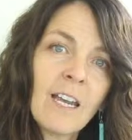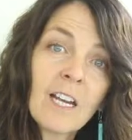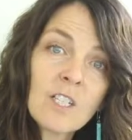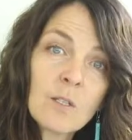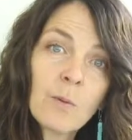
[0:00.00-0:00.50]

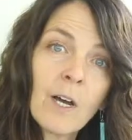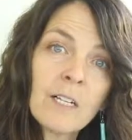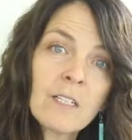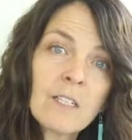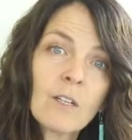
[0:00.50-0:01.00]

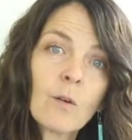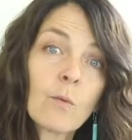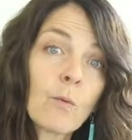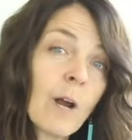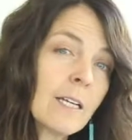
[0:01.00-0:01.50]
expressed
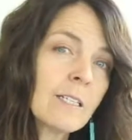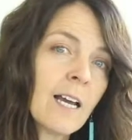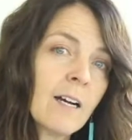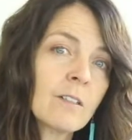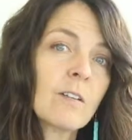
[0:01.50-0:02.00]
right
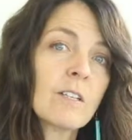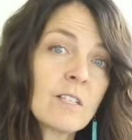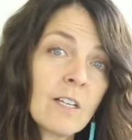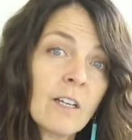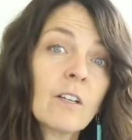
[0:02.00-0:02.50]
down to the
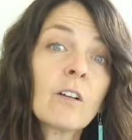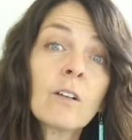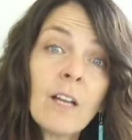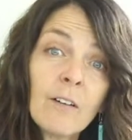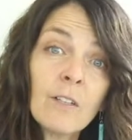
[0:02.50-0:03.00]
cellular
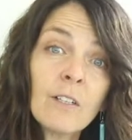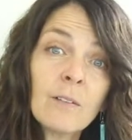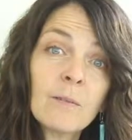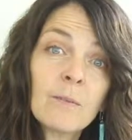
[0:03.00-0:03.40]
level.